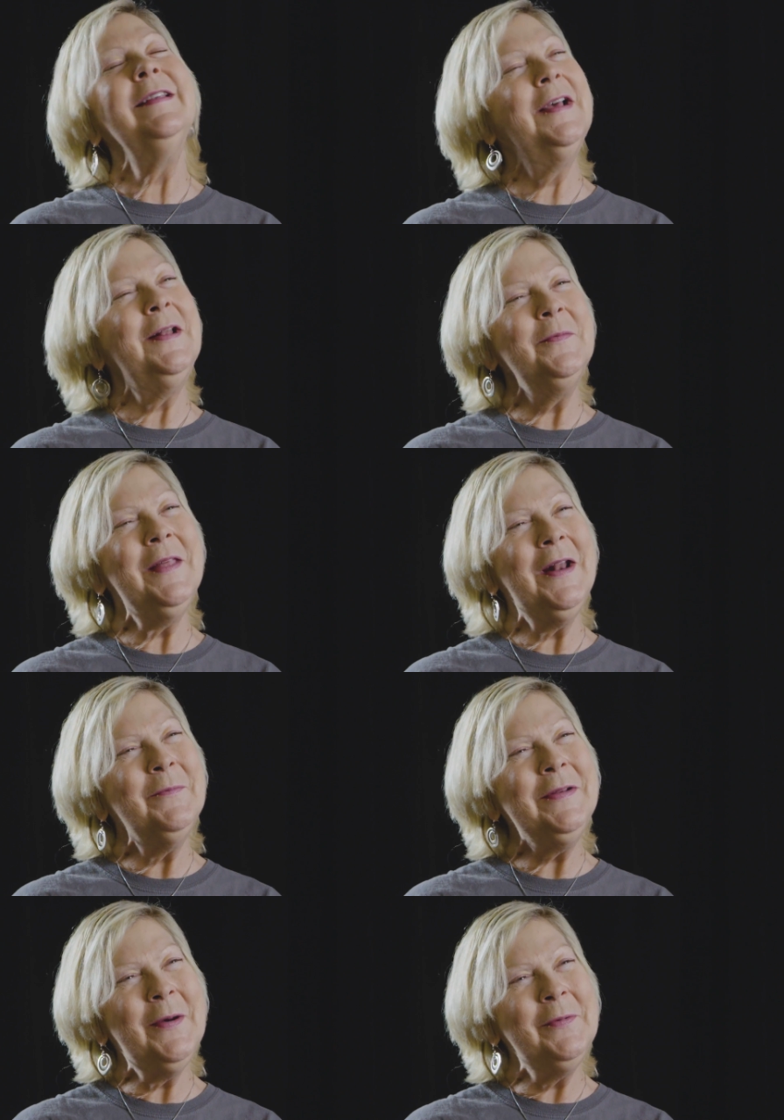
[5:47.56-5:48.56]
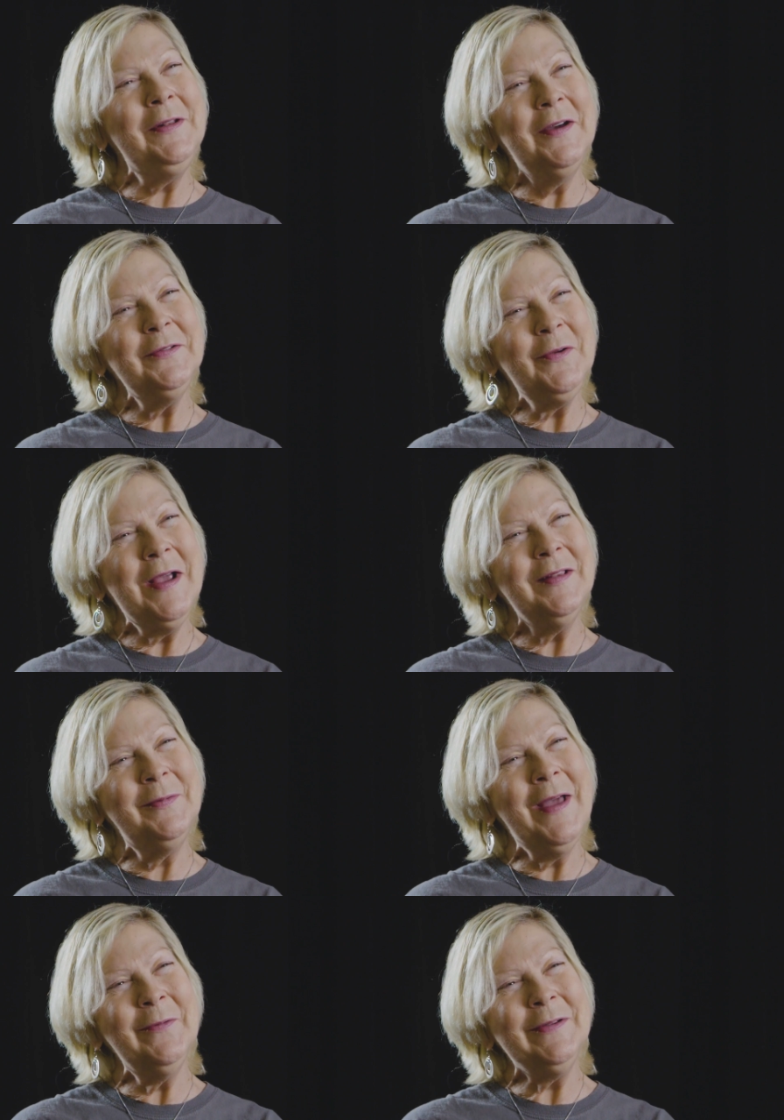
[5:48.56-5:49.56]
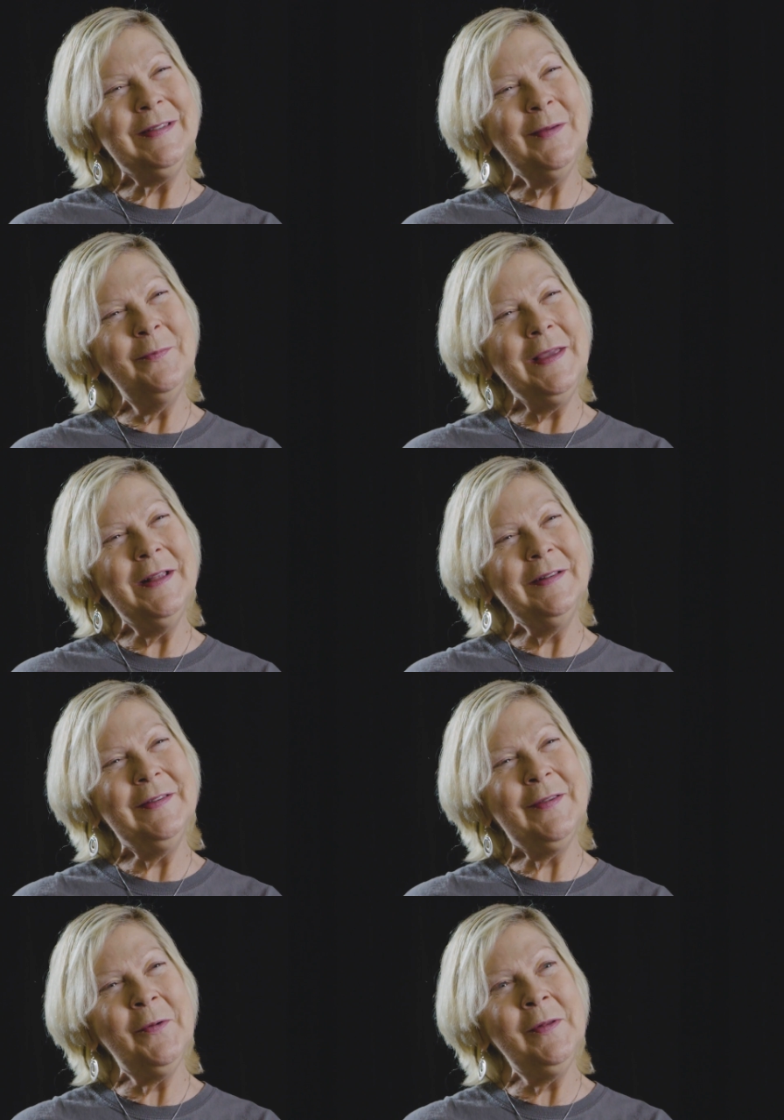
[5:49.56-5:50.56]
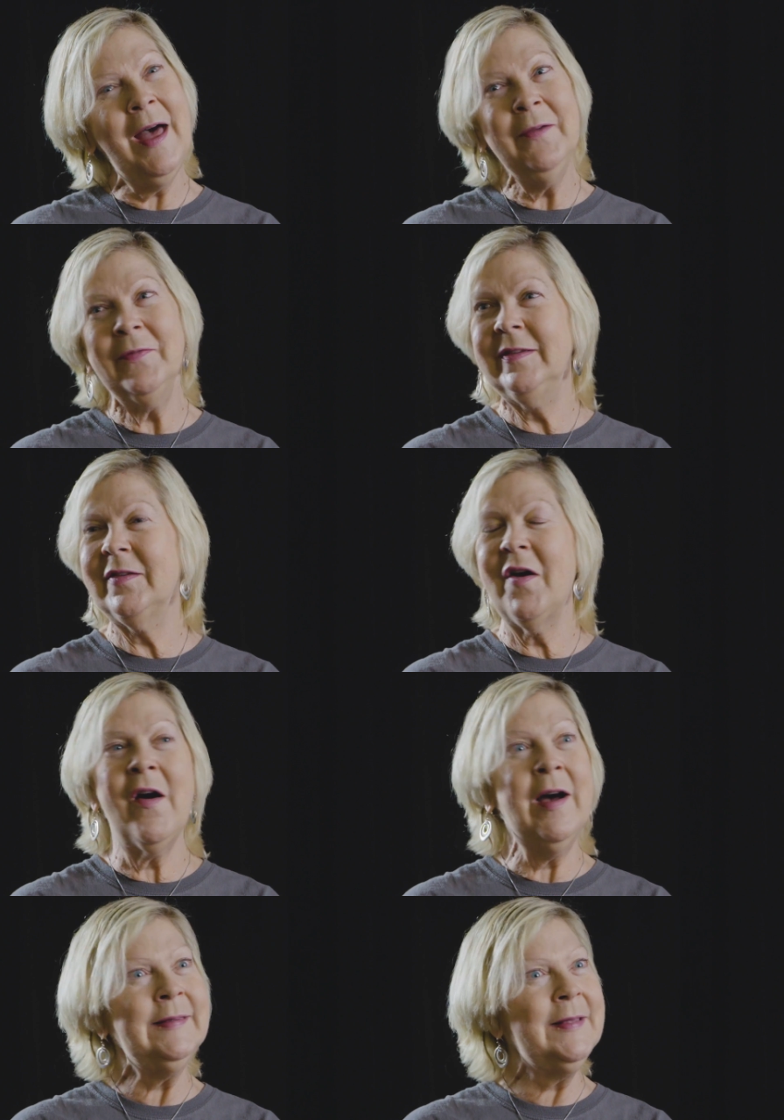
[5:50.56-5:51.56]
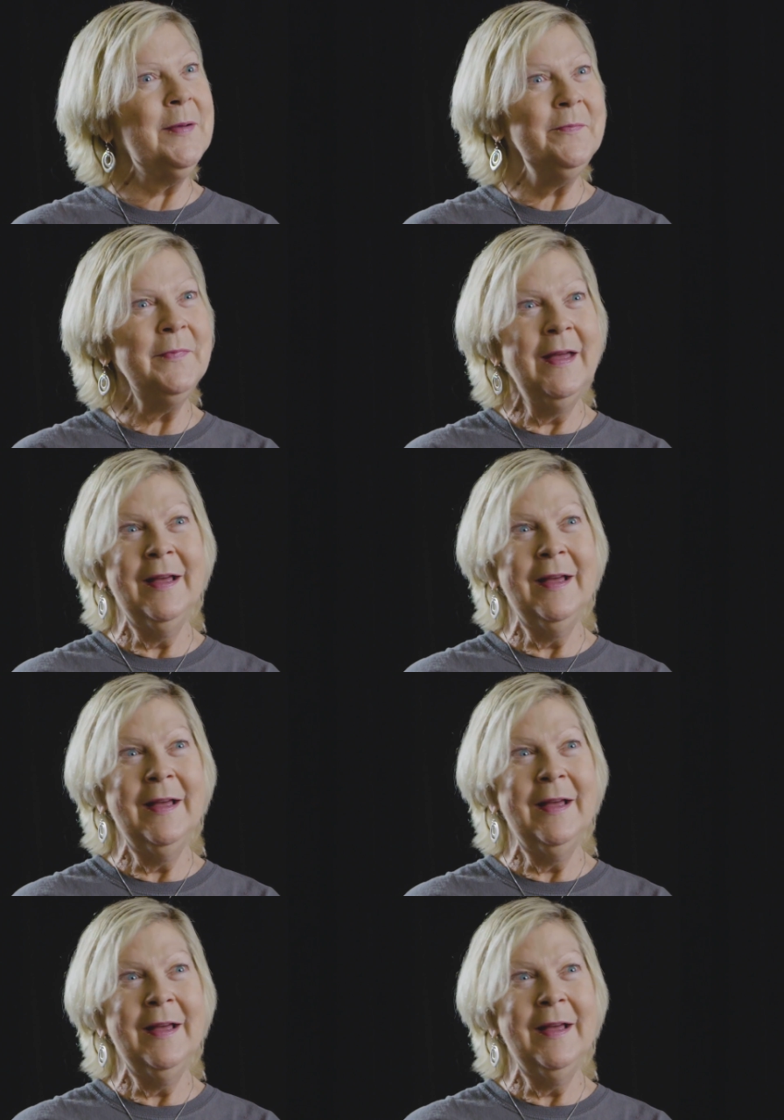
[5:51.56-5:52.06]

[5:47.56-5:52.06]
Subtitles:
I tell them that I'm a double lung transplant recipient. So life is awesome.